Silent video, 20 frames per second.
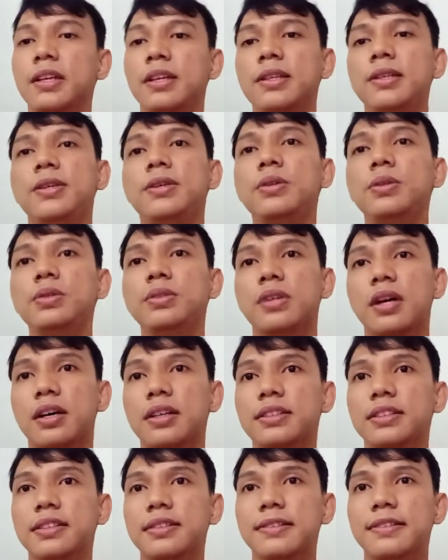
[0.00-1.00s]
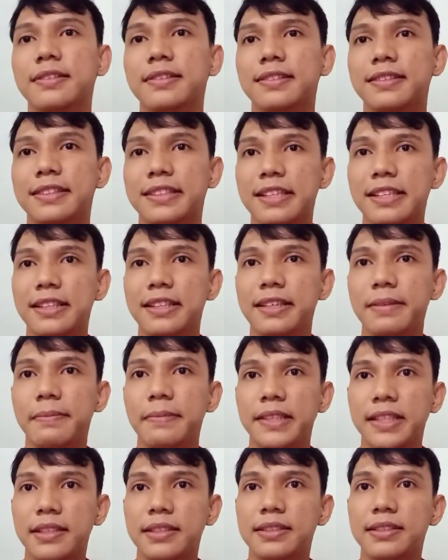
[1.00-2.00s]
You don't really
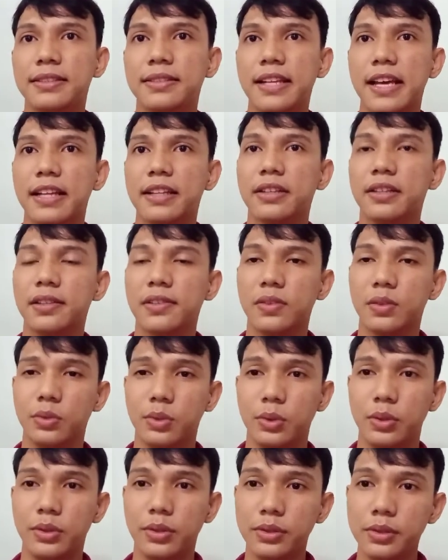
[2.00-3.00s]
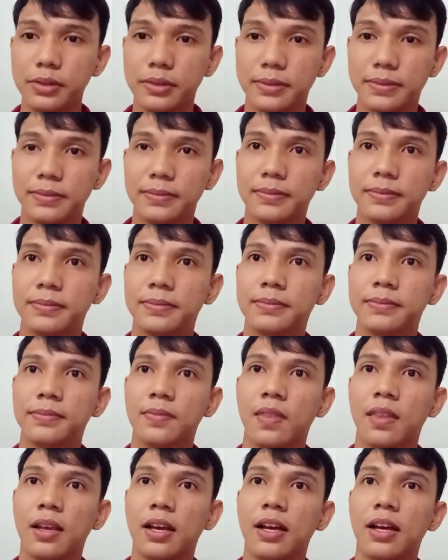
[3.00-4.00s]
mean that, do you?
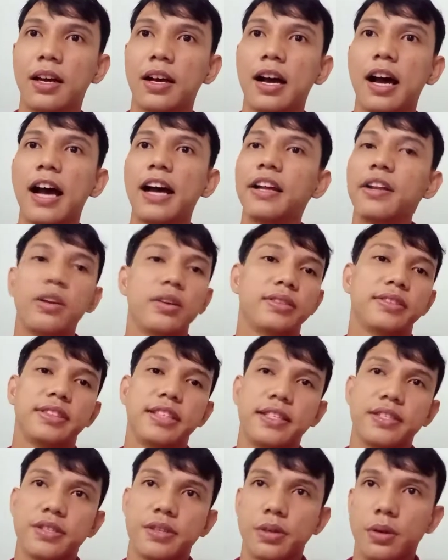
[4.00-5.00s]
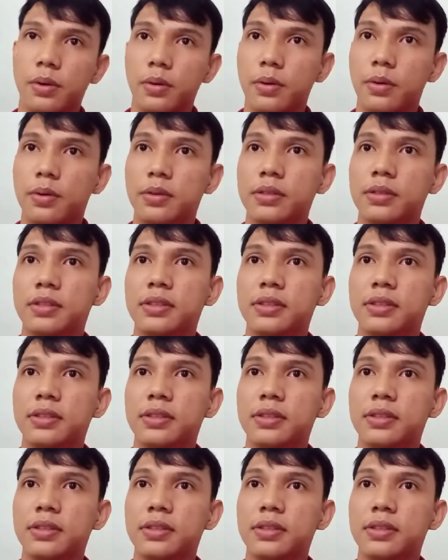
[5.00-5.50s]
I don't think so.